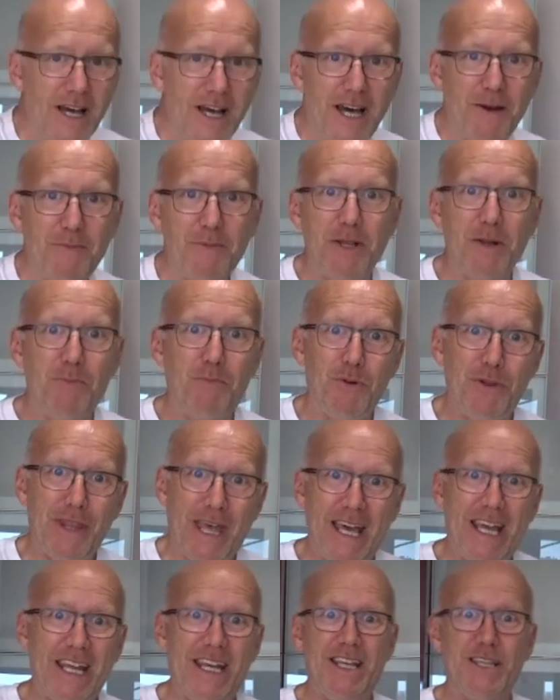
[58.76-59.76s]
I'm going to put
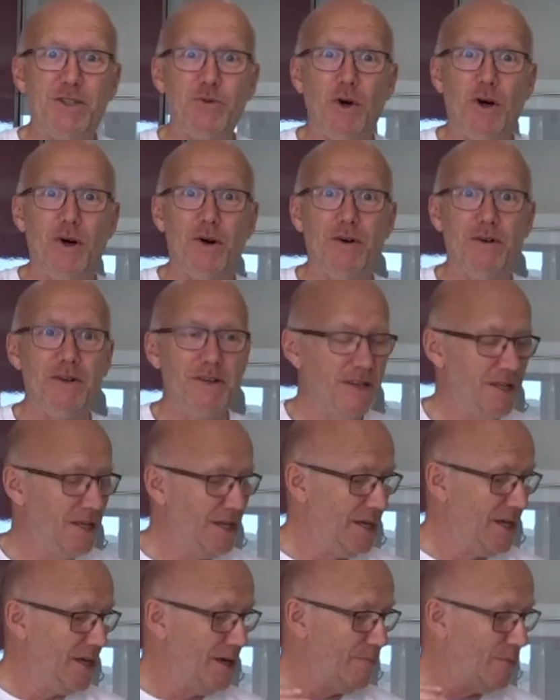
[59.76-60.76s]
that in as well.
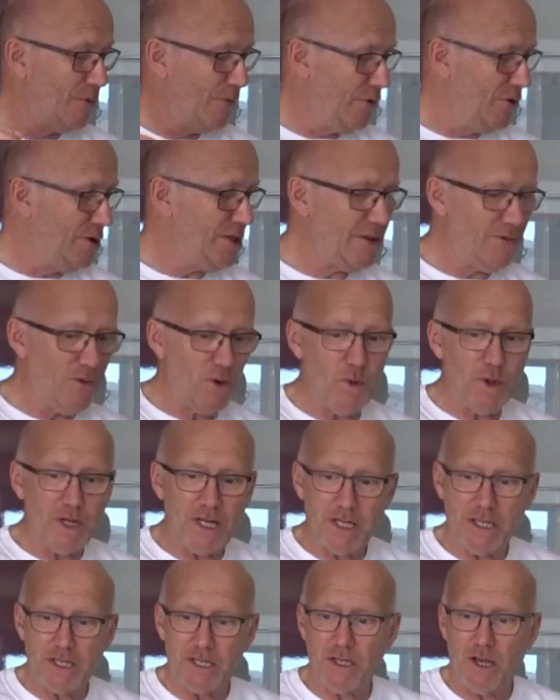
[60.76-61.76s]
But first of all, we're
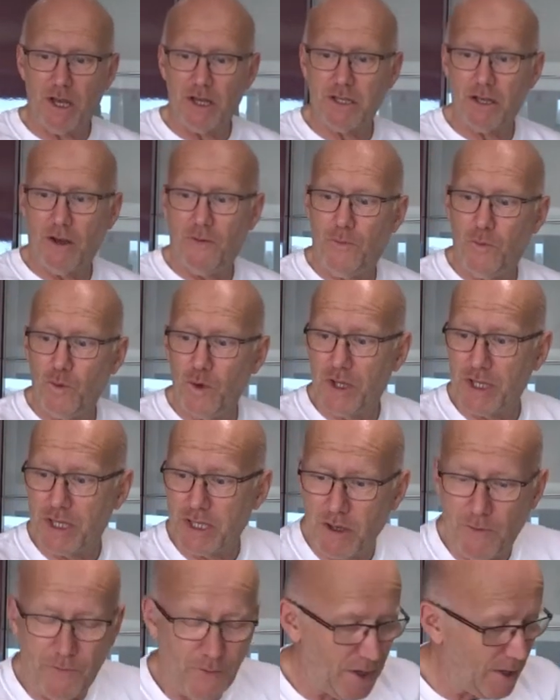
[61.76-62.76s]
going to start off with the
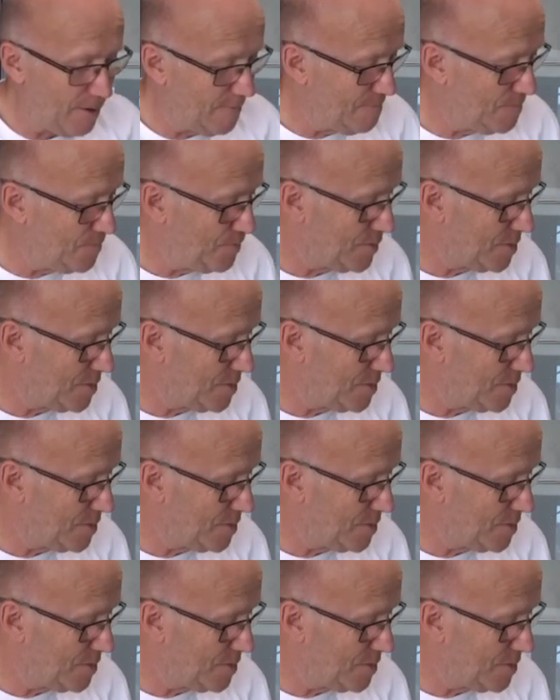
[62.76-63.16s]
stuffing.